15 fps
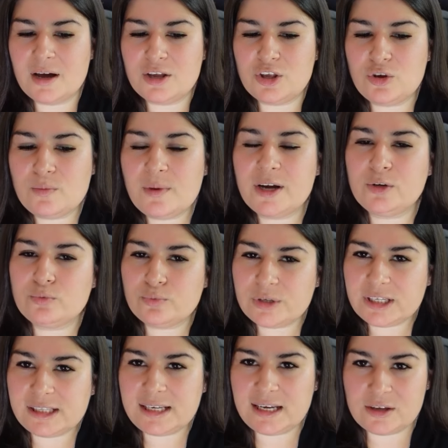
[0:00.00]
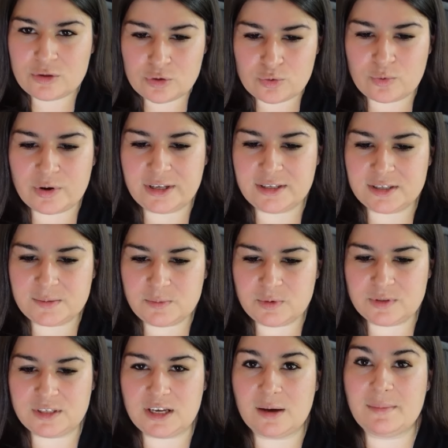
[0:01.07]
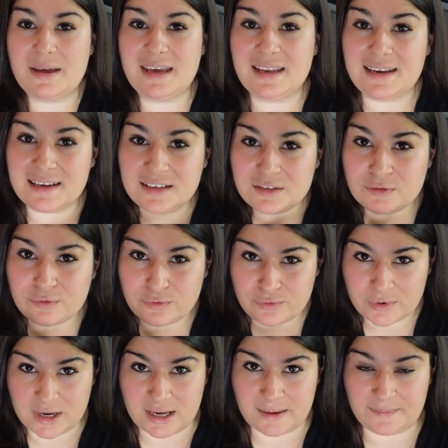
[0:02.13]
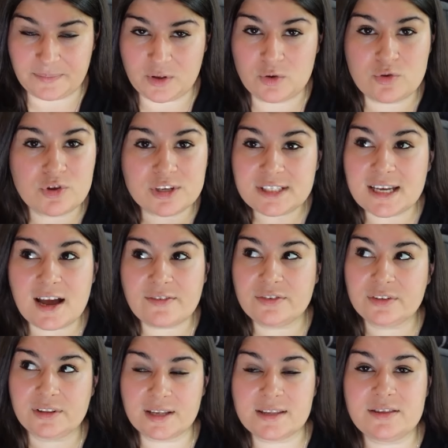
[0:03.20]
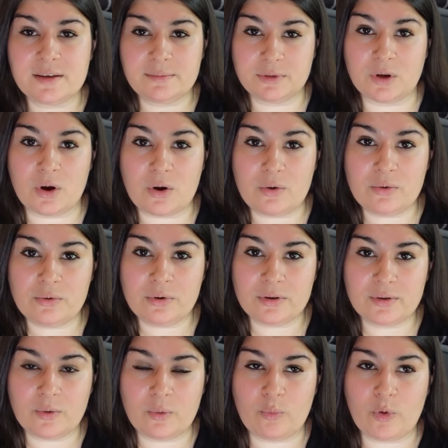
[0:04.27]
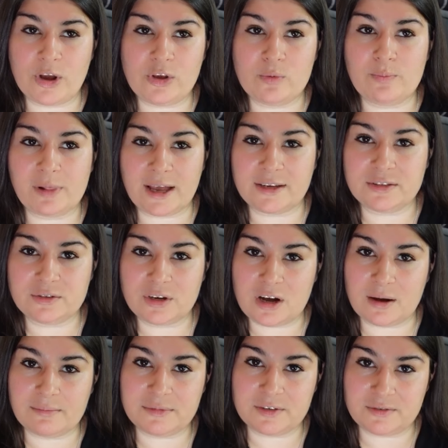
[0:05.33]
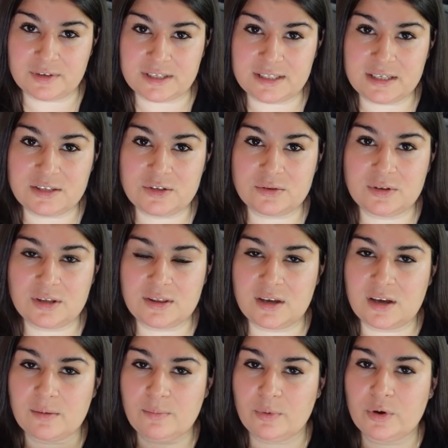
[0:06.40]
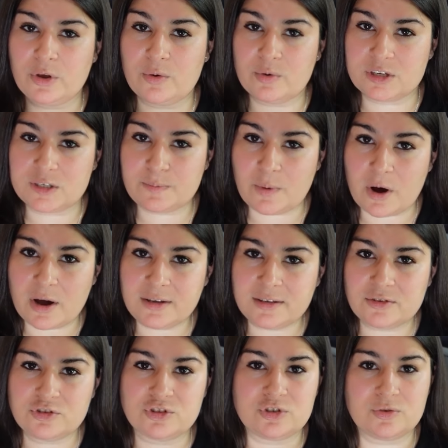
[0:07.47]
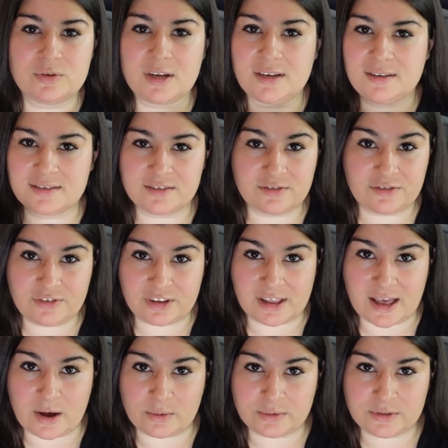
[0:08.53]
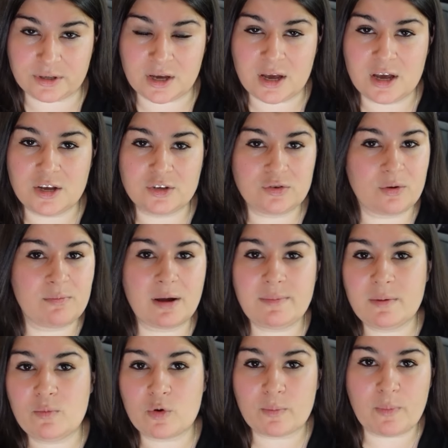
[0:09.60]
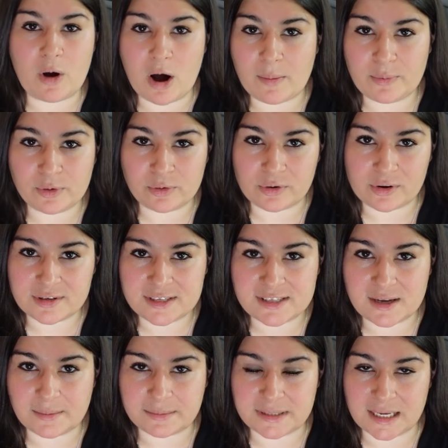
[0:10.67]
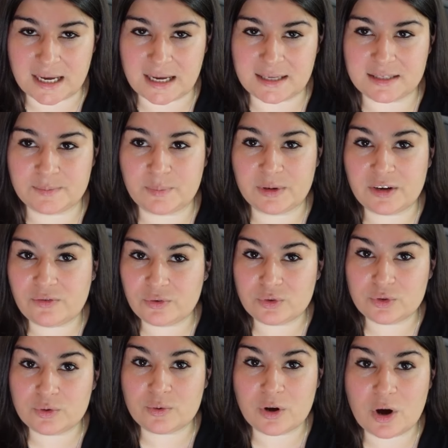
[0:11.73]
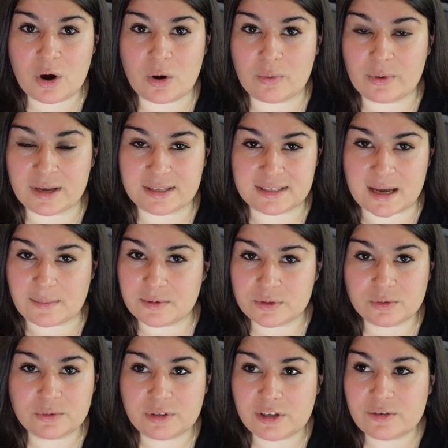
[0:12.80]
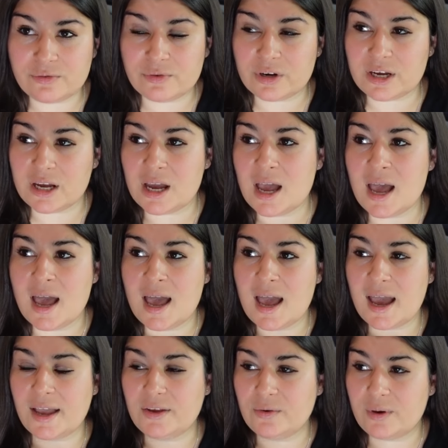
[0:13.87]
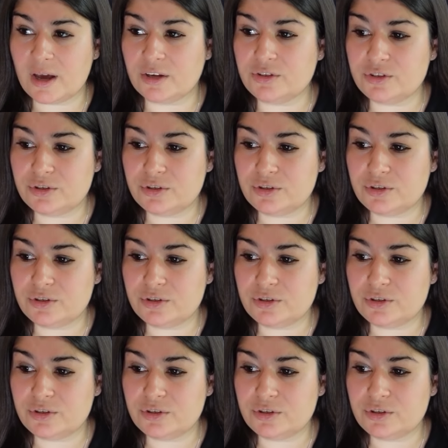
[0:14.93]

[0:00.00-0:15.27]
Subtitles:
you might really enjoy this museum. It is free. You just have to let them know when you plan to come to visit so that they could book you a spot, just so that it doesn't fill out. So it might be more popular on some days, but if you do go, it's absolutely free and you get